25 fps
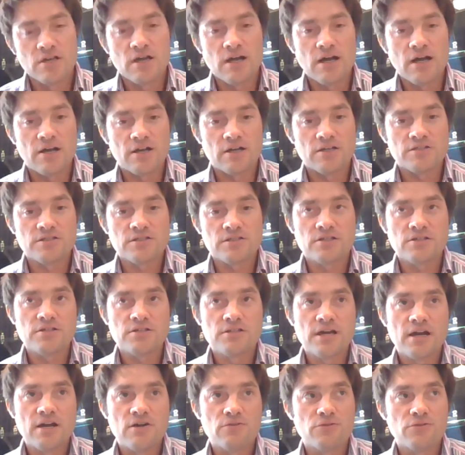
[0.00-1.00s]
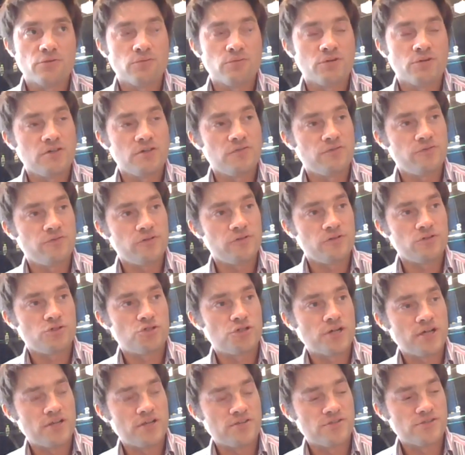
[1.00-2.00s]
And I think now that we've
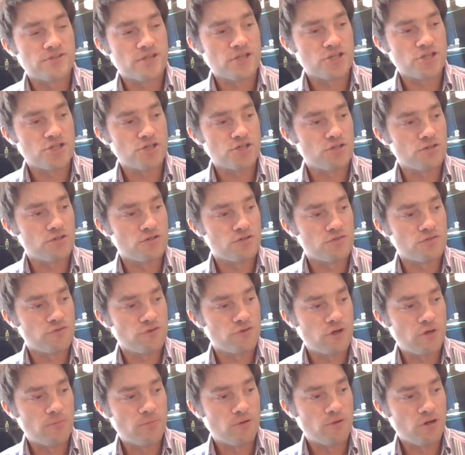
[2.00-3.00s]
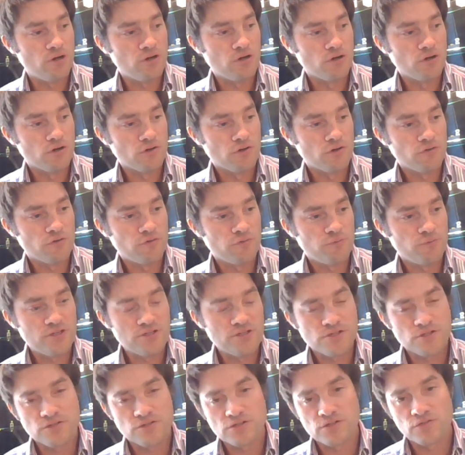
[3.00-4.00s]
transitioned from a lot of
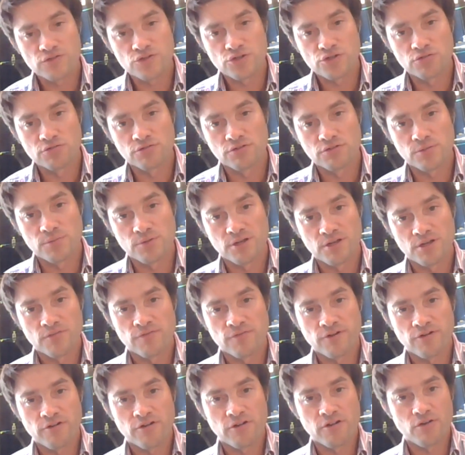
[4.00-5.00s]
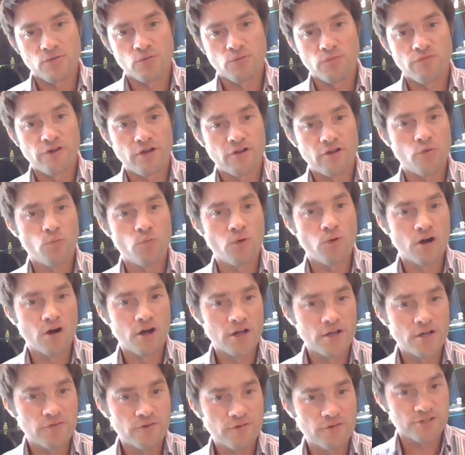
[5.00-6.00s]
pieces of jewelry being very, very
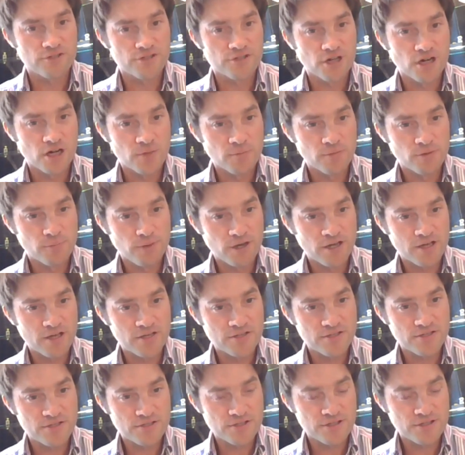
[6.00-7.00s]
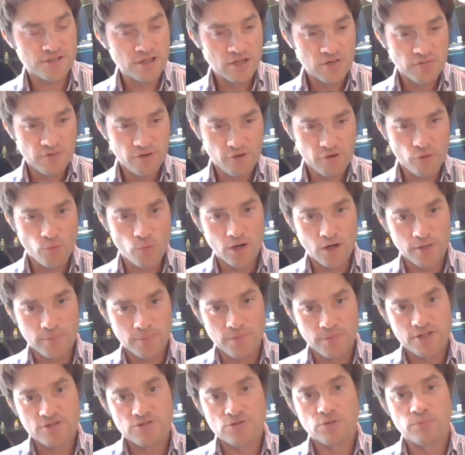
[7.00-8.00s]
white, diamond based, very white
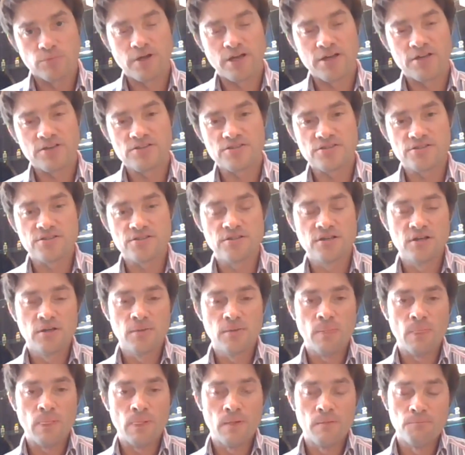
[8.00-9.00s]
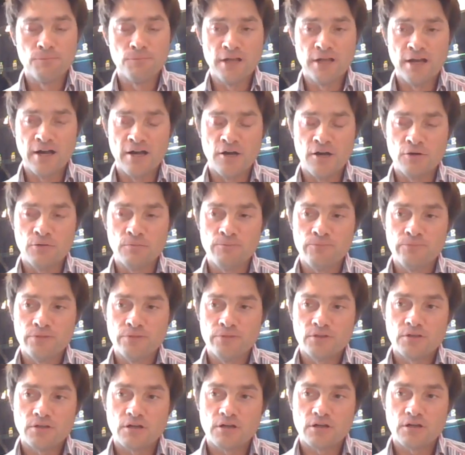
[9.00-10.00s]
metal based, now
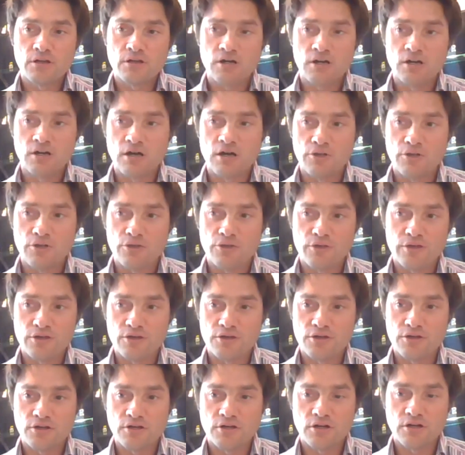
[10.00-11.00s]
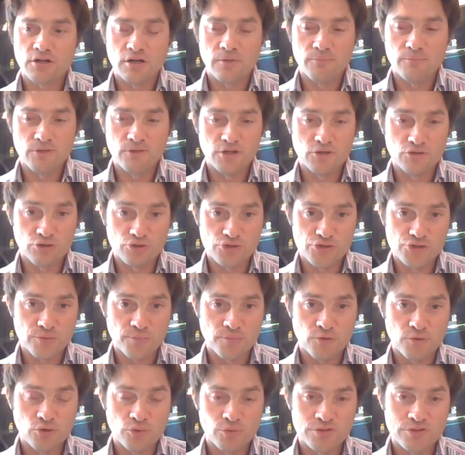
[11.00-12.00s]
I think across the
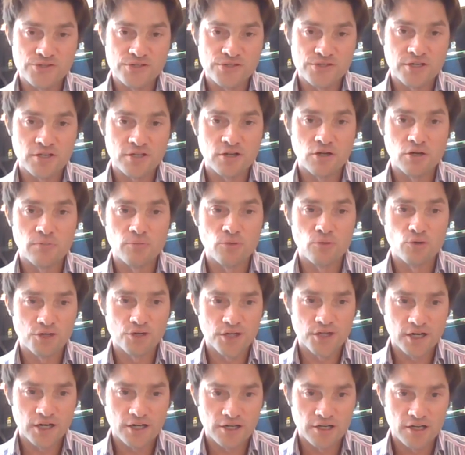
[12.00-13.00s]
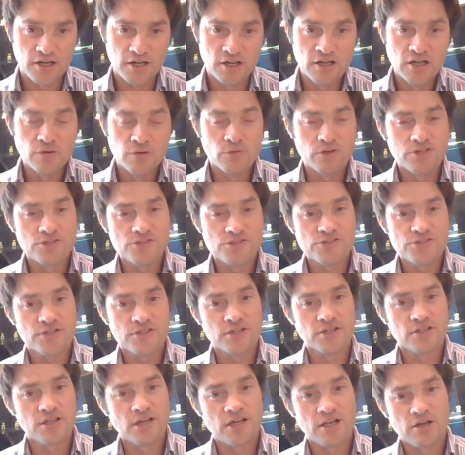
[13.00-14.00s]
board we're seeing a lot more colour. We're
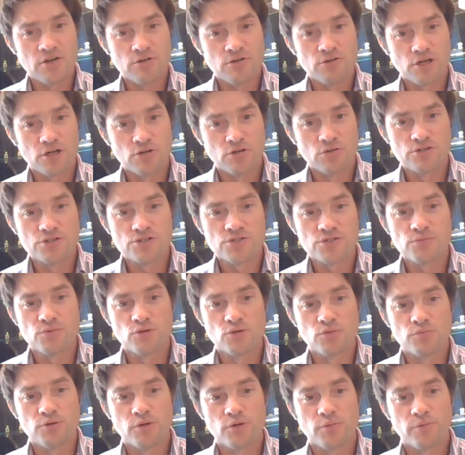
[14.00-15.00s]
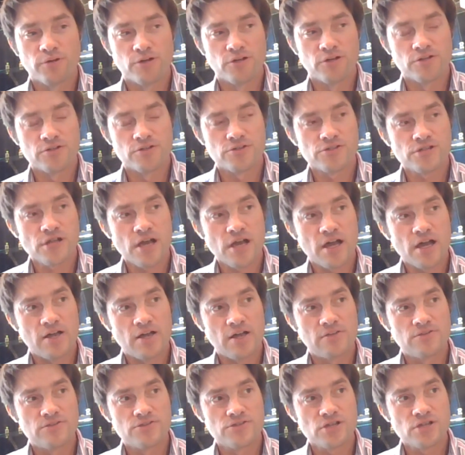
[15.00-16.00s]
seeing yellow gold is more prominent,
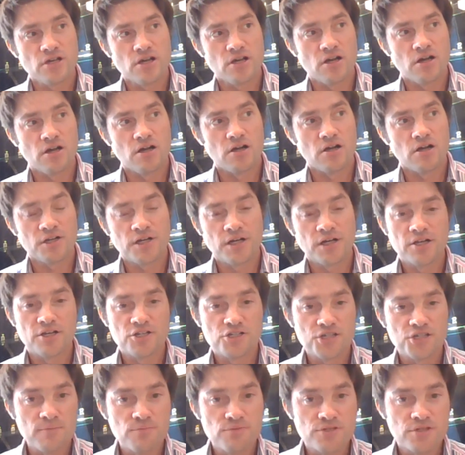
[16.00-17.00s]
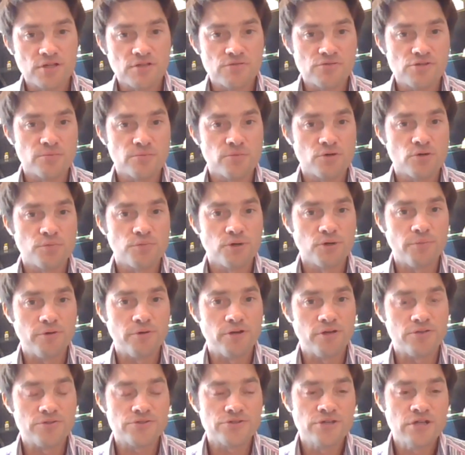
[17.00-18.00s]
and coloured gemstones are more
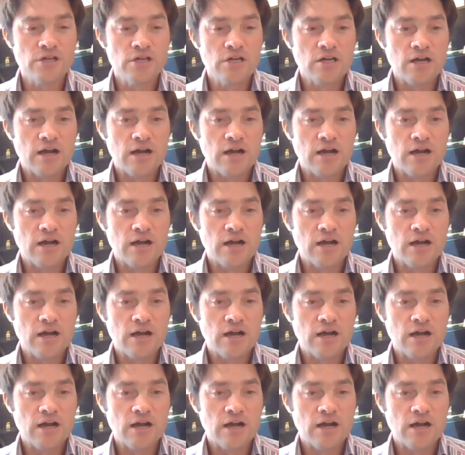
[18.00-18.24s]
prominent.